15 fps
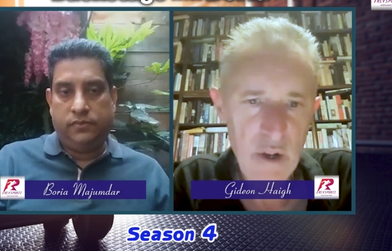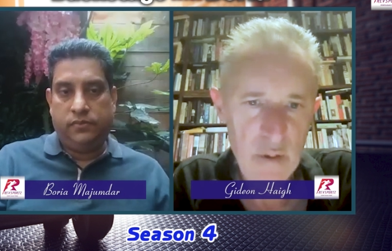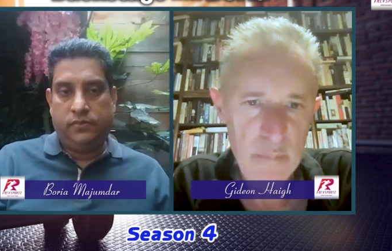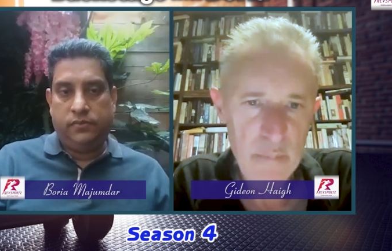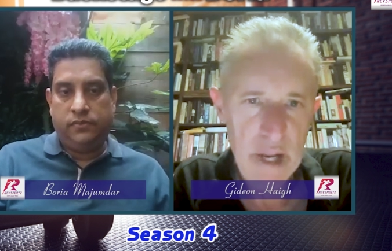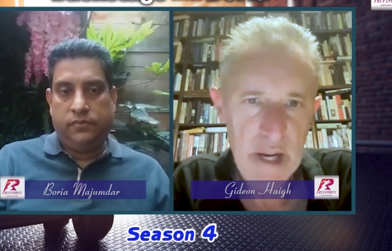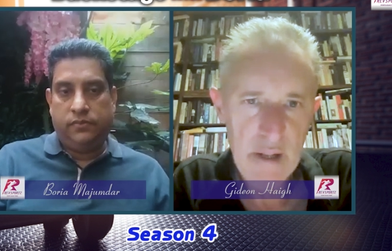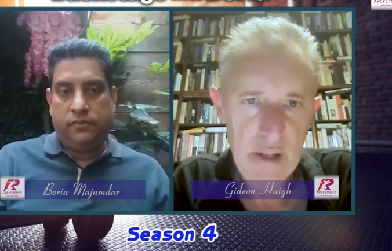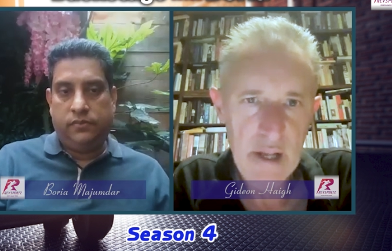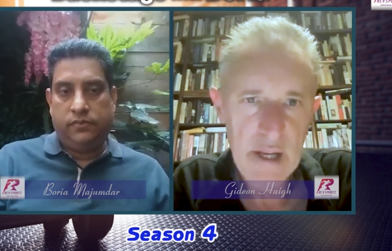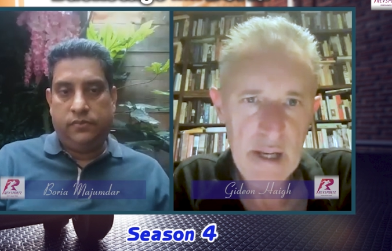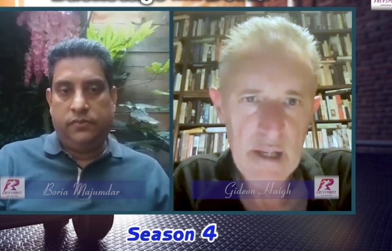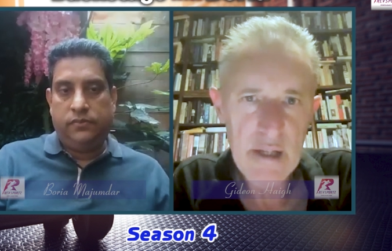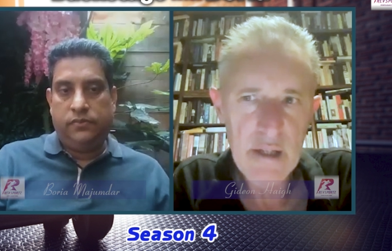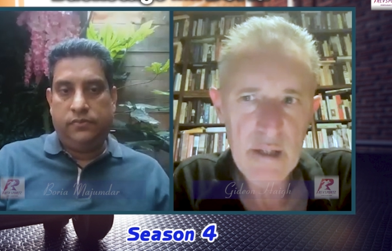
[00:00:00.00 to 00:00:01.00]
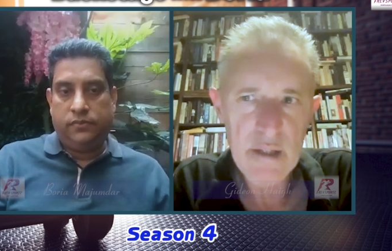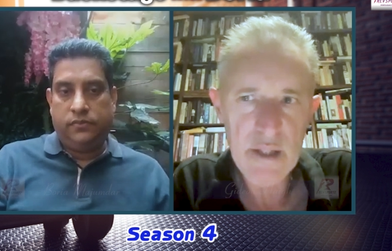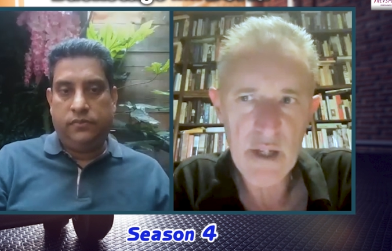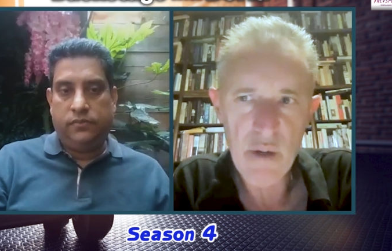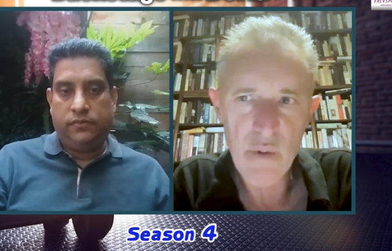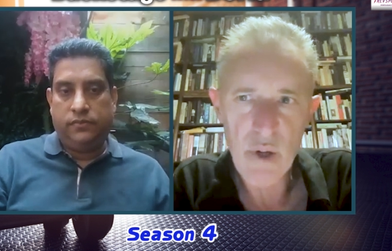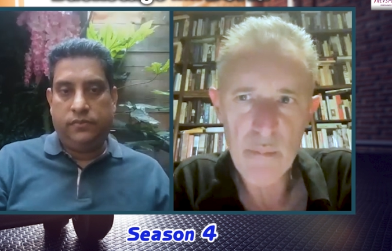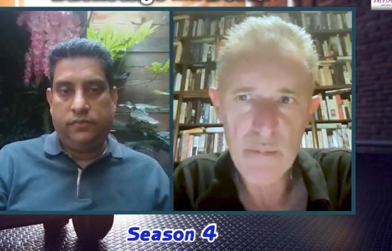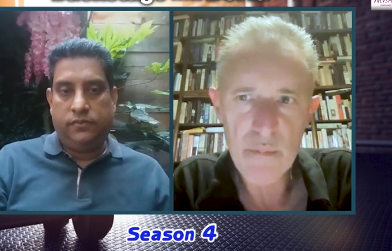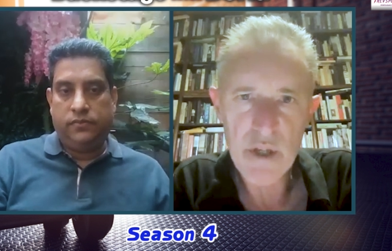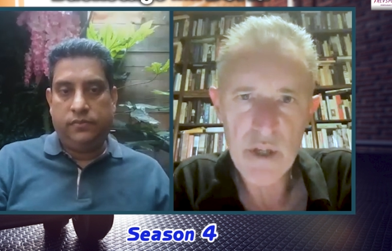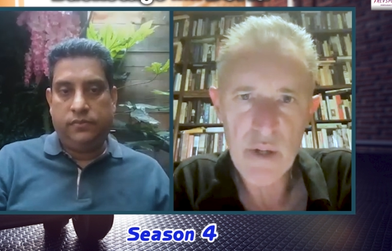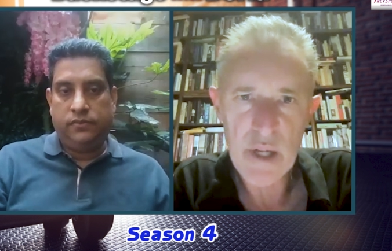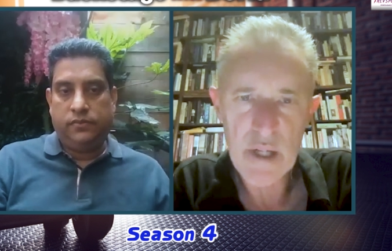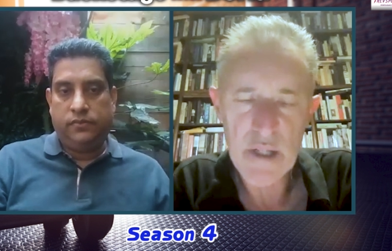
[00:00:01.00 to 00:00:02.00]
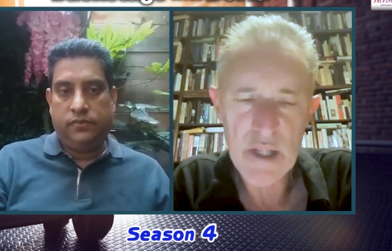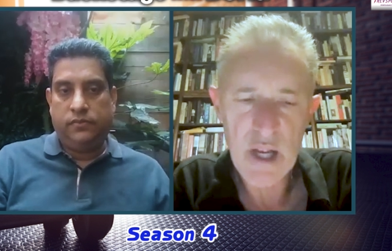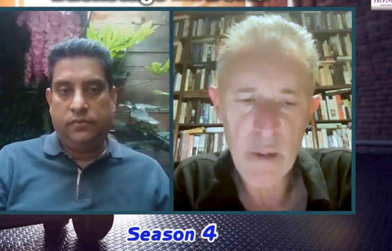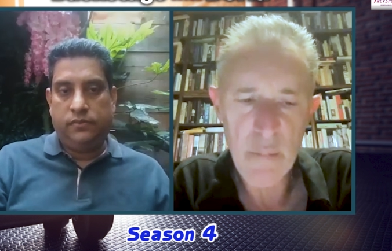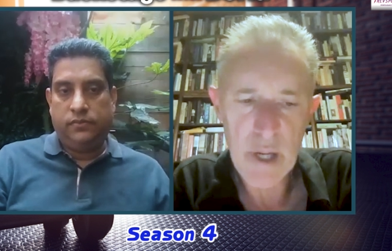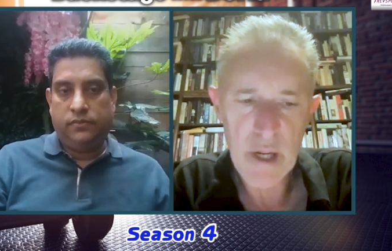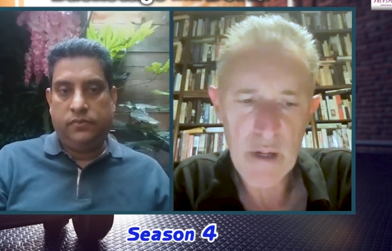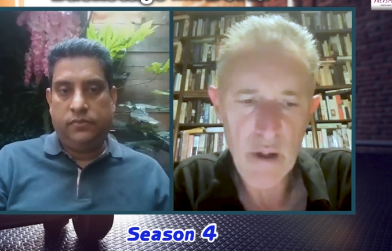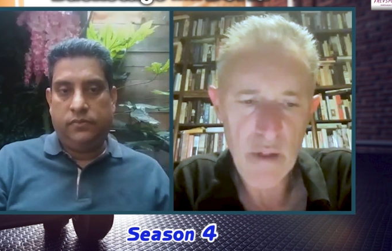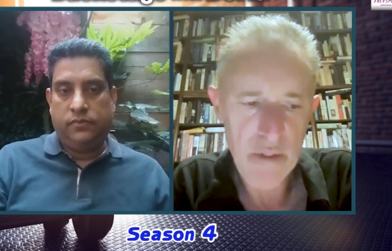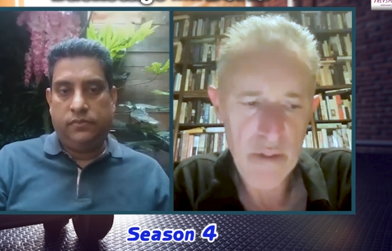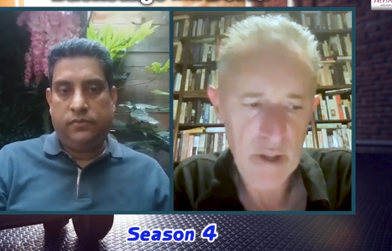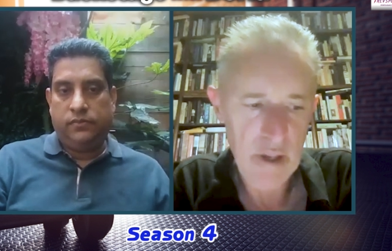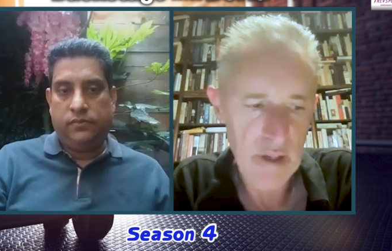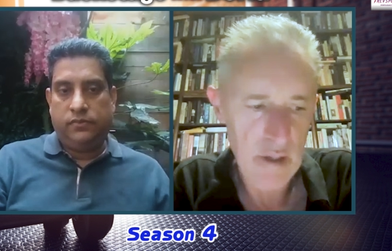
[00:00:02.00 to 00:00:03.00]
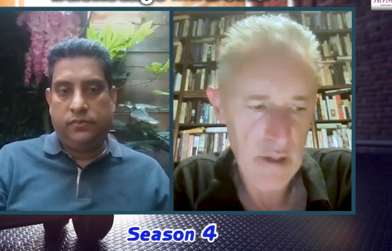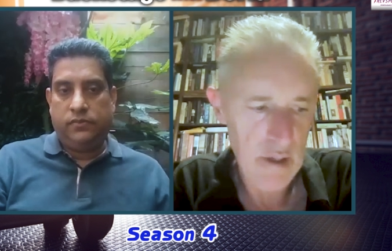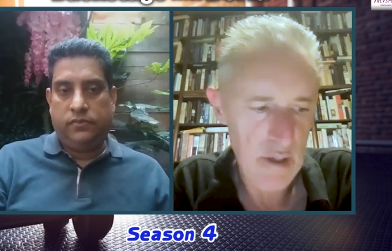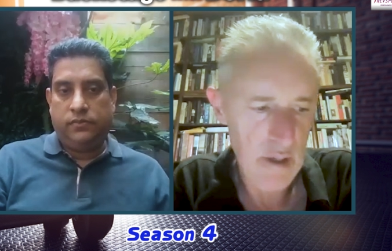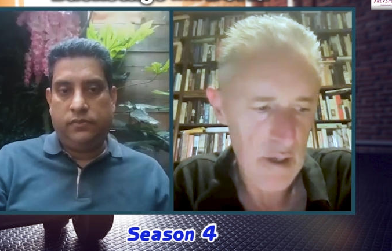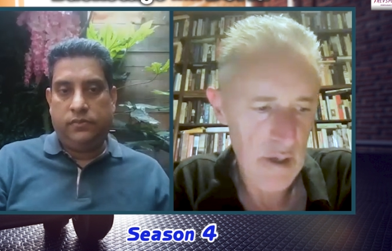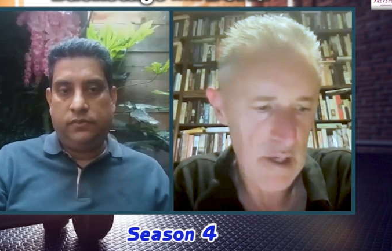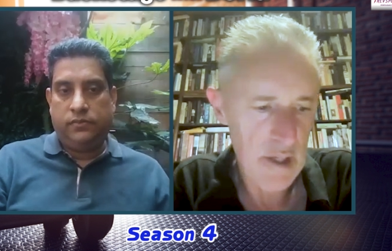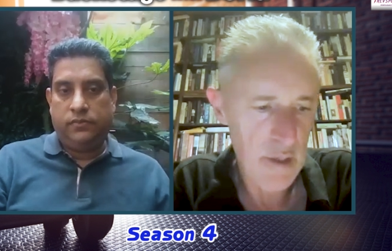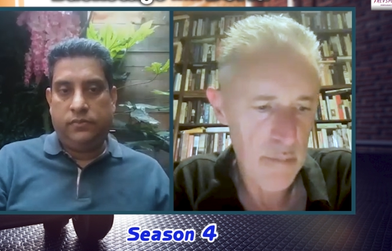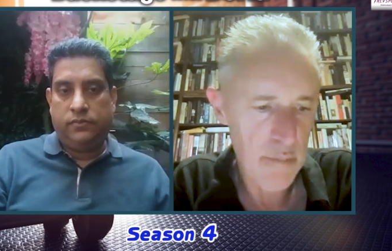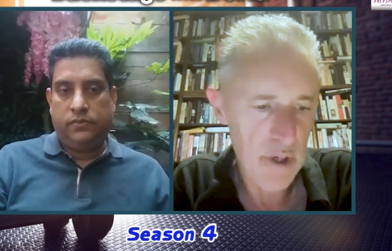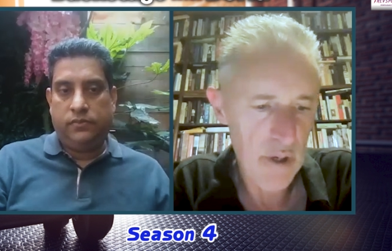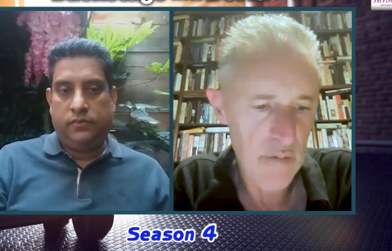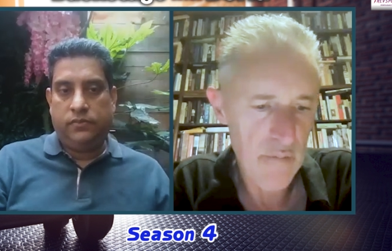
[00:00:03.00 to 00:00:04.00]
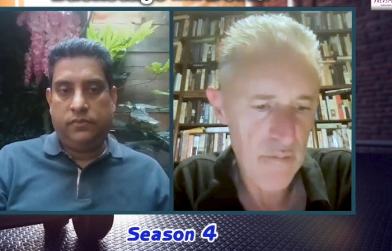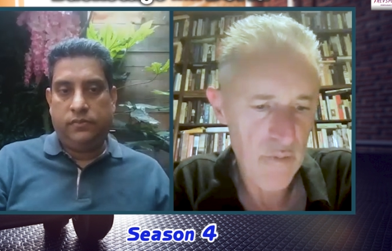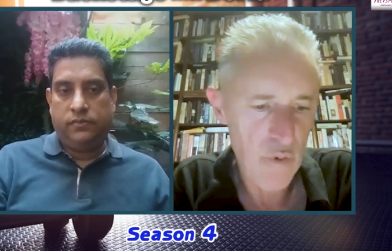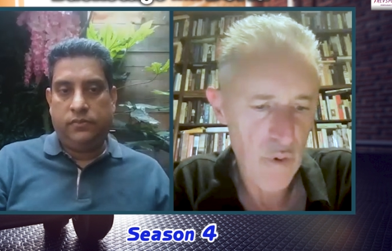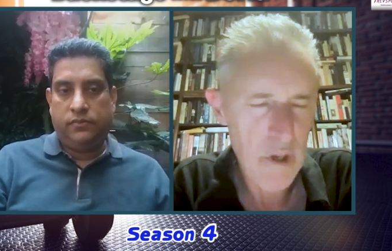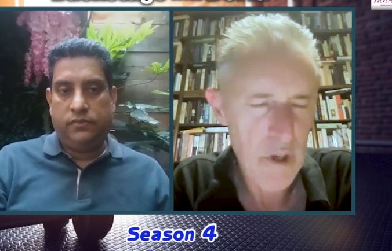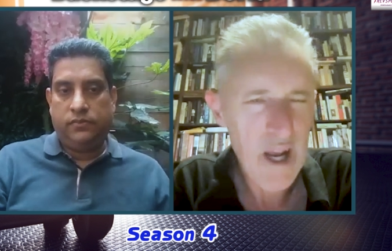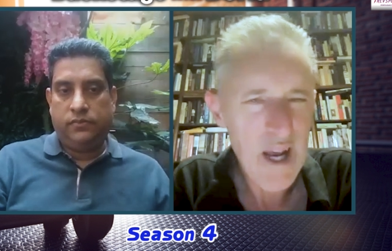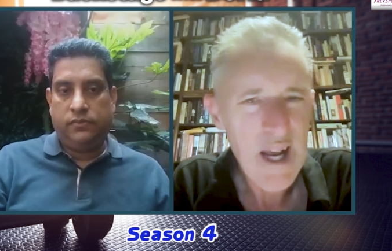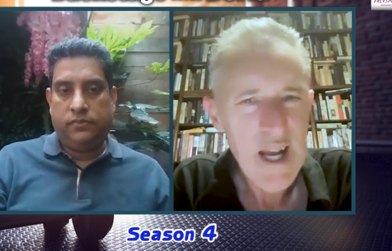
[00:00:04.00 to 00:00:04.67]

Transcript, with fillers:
Speaker 1: a lot of batting lately. So, um, so he's coming in, I think, in the uh, in the pink of form.